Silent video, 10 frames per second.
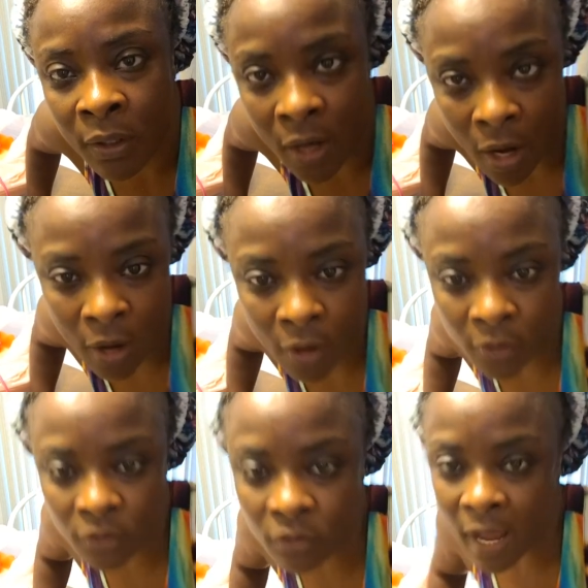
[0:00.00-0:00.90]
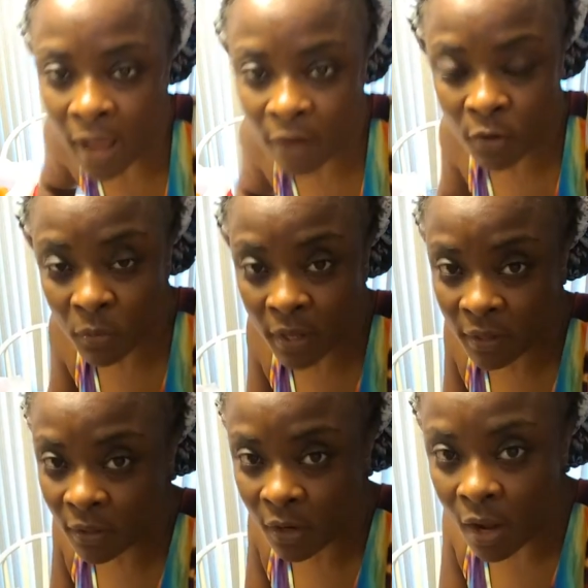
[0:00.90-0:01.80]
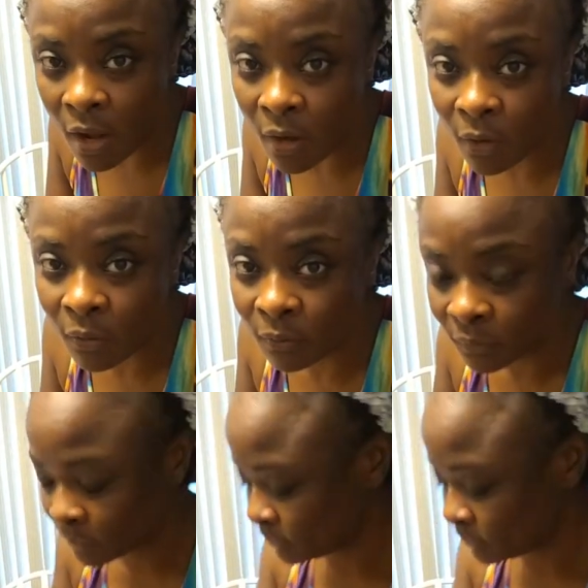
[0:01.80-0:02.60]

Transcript: Girl, you got nowhere to go.